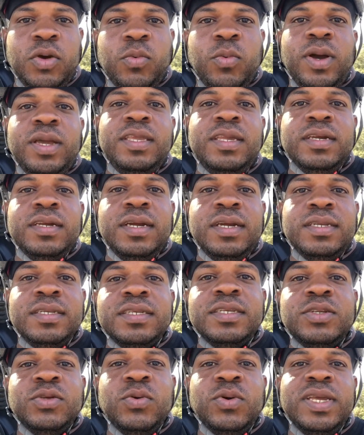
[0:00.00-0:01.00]
what you're going
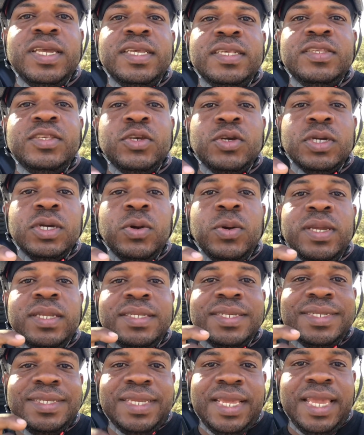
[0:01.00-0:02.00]
to do is you're going
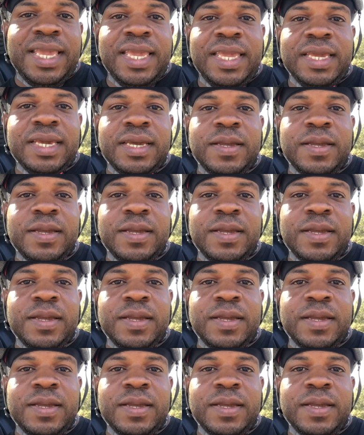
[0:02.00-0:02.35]
to take